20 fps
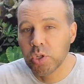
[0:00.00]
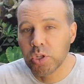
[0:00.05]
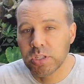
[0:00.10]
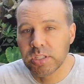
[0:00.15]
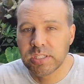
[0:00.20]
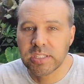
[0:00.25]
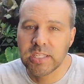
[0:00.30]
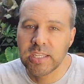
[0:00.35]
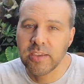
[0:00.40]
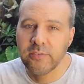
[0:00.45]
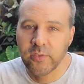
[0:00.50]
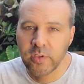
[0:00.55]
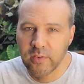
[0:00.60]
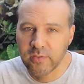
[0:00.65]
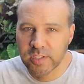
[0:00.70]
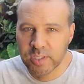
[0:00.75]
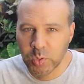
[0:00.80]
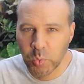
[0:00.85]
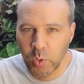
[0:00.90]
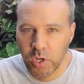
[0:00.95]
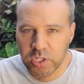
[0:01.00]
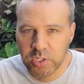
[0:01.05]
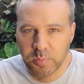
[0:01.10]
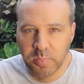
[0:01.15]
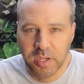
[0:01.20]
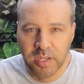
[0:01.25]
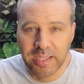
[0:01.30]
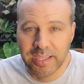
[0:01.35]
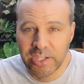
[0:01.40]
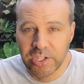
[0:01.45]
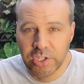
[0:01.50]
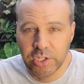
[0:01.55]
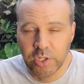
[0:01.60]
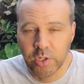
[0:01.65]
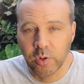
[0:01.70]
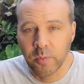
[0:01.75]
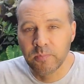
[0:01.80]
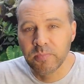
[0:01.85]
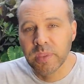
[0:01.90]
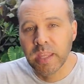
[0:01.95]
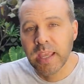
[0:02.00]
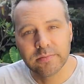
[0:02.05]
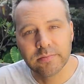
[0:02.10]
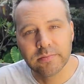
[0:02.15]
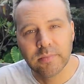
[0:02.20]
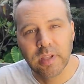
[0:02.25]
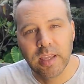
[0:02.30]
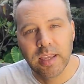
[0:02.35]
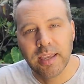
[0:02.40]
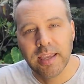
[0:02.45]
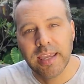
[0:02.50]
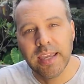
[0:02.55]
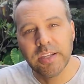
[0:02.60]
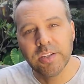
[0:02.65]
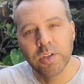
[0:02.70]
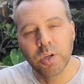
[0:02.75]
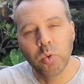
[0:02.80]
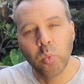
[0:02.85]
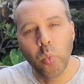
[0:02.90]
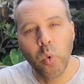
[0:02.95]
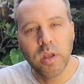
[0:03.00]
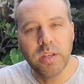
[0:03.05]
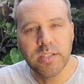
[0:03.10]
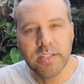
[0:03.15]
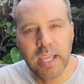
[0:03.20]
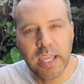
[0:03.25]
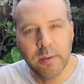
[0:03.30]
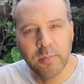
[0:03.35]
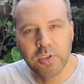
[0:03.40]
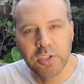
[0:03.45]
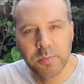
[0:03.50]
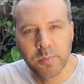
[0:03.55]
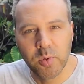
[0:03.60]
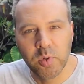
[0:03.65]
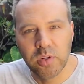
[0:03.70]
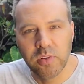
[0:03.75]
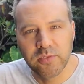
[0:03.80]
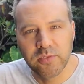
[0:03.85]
should see if you have a squash bug issue. He took one tablespoon